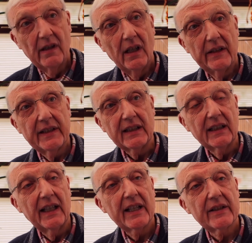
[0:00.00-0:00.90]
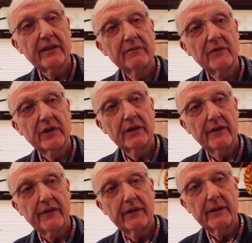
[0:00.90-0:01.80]
and that will last 2 or
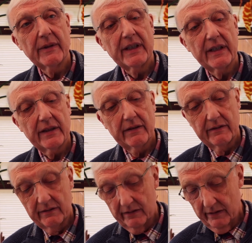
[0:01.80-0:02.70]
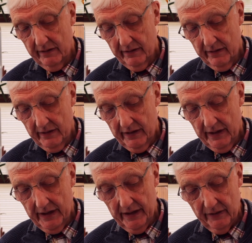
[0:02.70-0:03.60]
3 weeks,
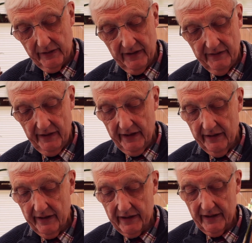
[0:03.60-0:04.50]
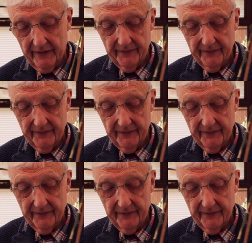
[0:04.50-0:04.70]
looking very nicely.